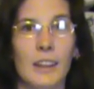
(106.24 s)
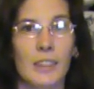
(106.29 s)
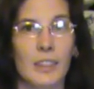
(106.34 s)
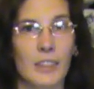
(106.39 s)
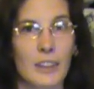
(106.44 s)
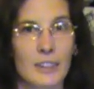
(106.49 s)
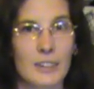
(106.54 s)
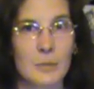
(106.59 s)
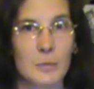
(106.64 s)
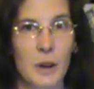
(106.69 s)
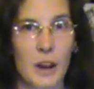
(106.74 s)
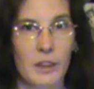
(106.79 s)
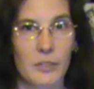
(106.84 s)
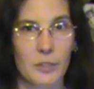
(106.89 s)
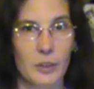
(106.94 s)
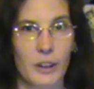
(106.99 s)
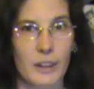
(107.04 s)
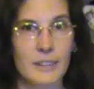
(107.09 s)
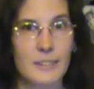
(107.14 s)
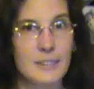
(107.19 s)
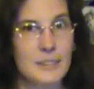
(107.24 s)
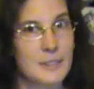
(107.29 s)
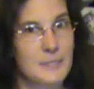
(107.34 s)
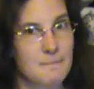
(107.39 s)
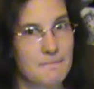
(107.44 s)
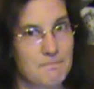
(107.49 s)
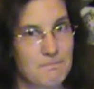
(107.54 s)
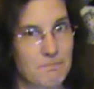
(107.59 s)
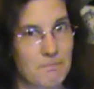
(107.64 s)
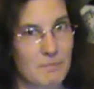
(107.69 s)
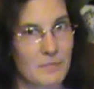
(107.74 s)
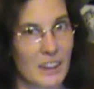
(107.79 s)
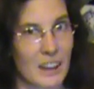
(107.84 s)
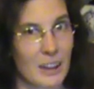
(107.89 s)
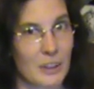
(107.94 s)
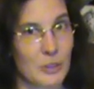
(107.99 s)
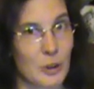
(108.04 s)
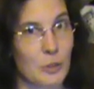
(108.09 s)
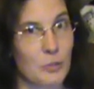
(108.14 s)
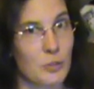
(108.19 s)
This, my friends,
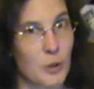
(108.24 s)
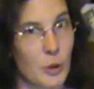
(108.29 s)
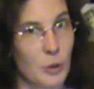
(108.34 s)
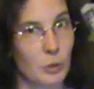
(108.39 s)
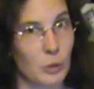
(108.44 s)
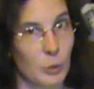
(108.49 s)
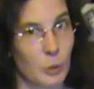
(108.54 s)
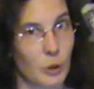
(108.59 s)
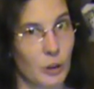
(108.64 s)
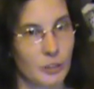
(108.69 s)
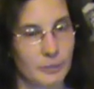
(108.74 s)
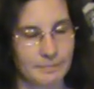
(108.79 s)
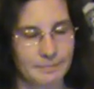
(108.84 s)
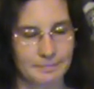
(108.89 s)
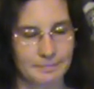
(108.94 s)
is our folklore.